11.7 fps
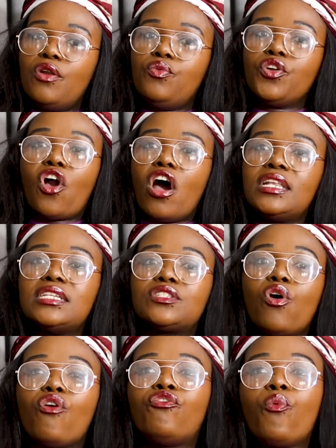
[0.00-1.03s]
regardless
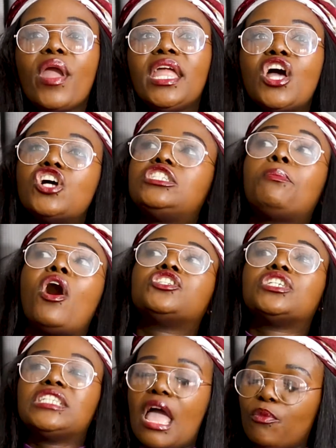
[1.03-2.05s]
of when her
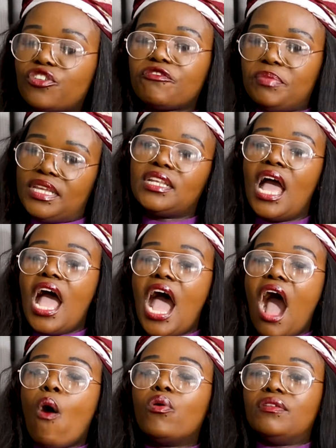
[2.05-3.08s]
departure time would have been,
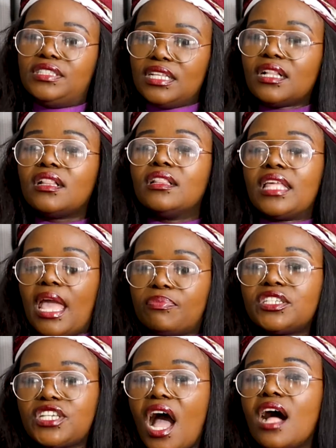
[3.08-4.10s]
I would have still kept
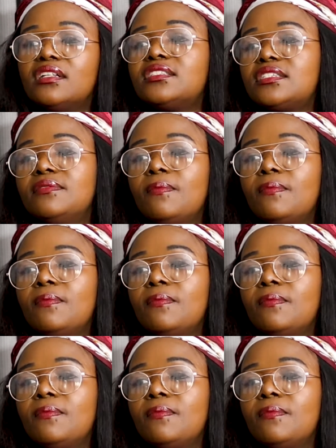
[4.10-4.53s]
the child.